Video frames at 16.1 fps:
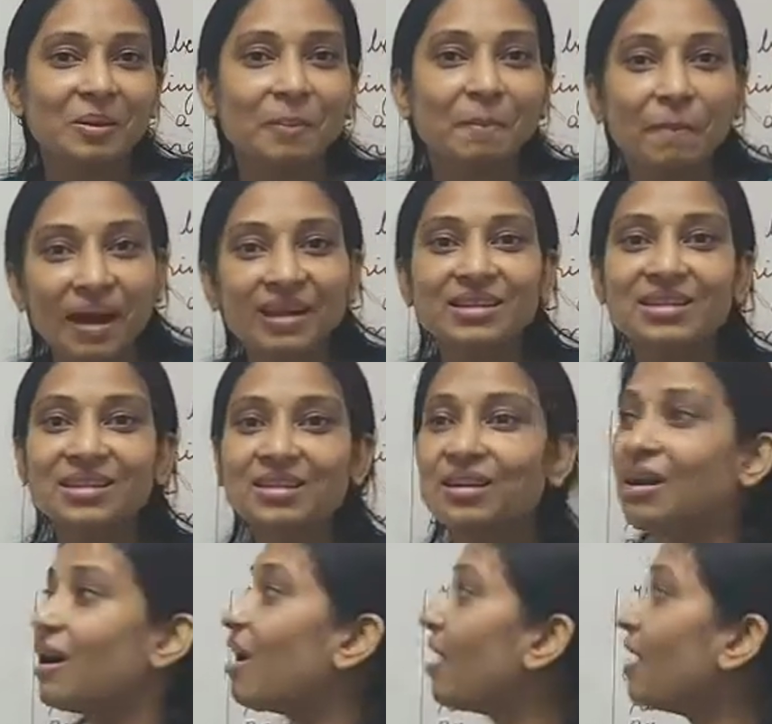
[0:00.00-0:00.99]
But
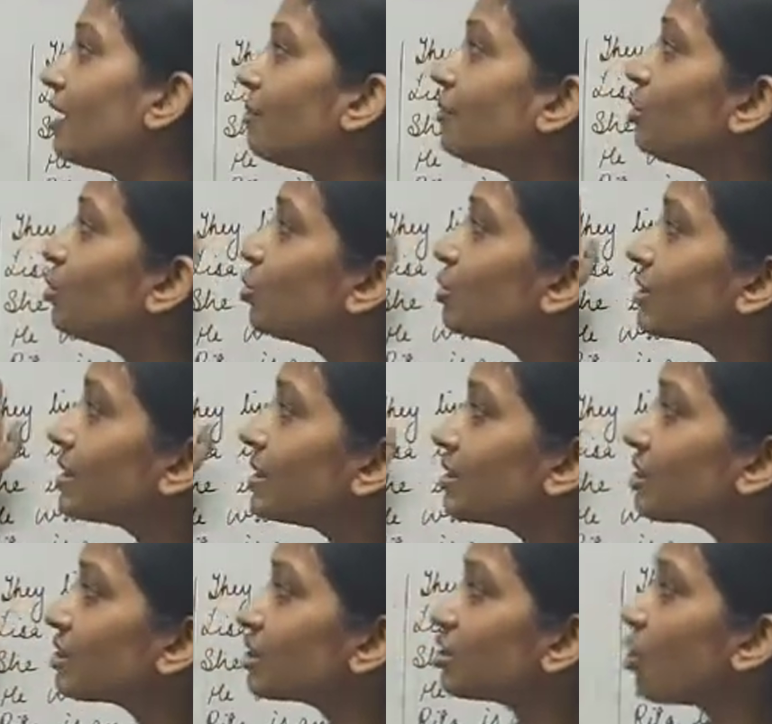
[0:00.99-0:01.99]
I am using
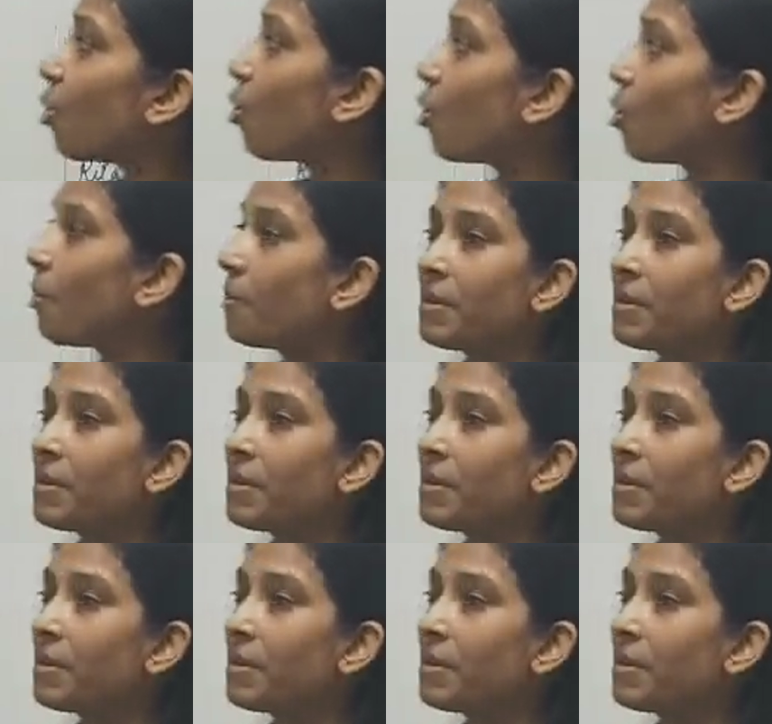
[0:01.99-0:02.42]
so